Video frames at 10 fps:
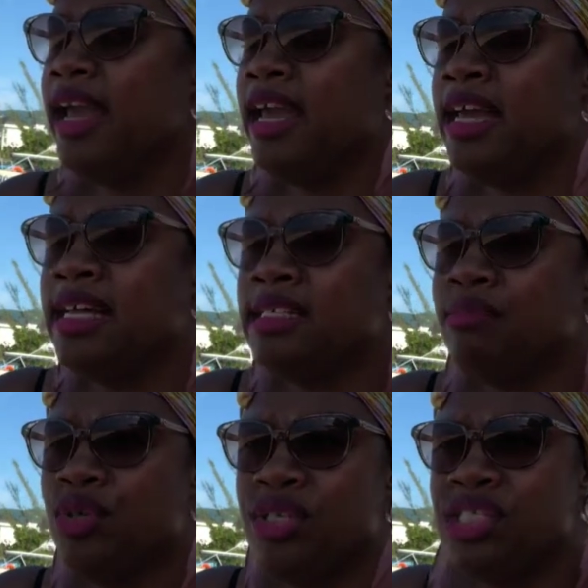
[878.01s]

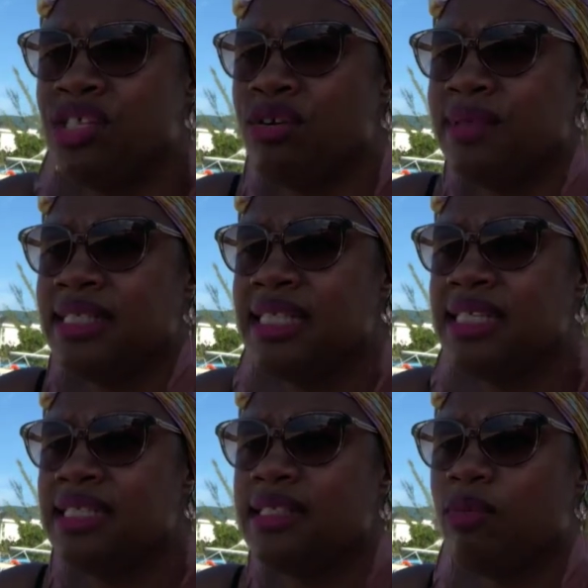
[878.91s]
and beauty
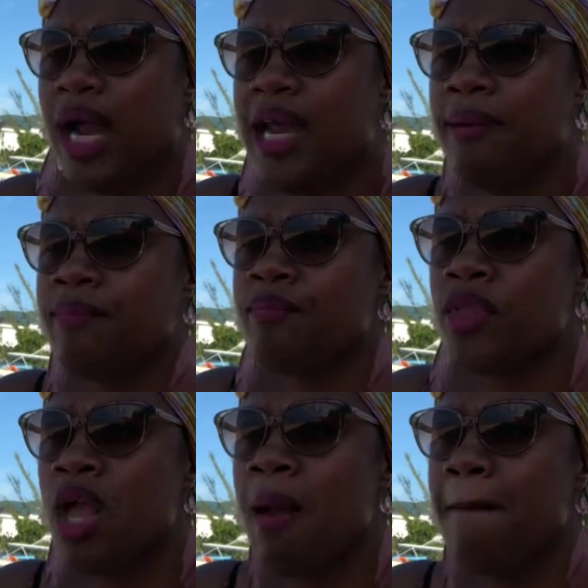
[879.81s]
services, right?
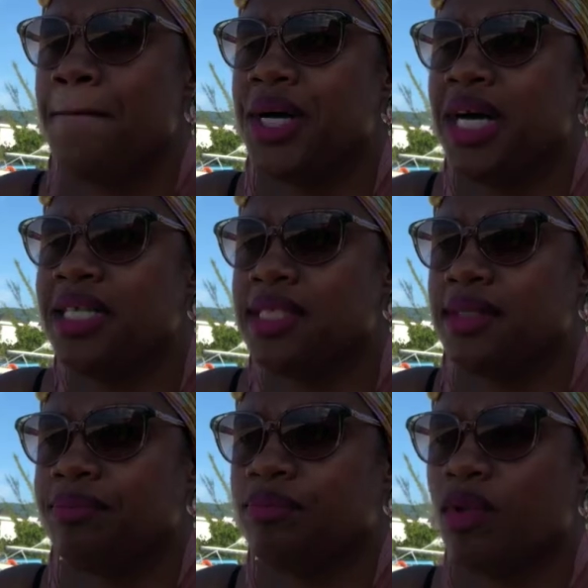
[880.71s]
But
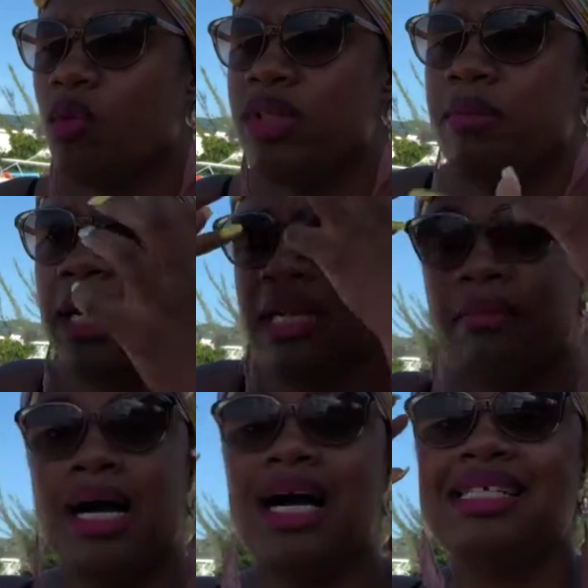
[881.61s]
with money
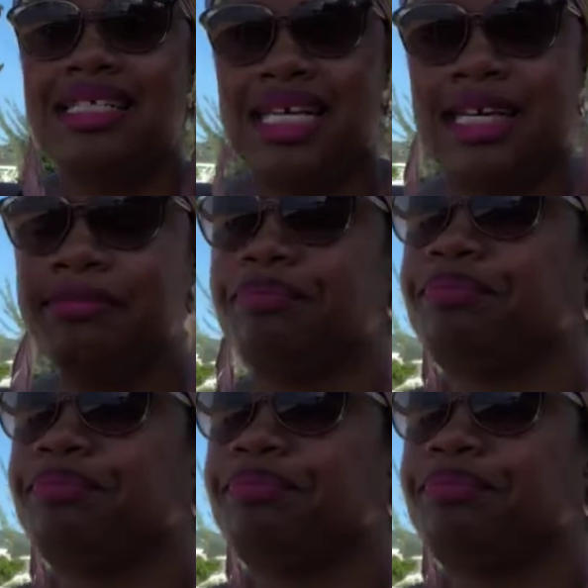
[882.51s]
mindset,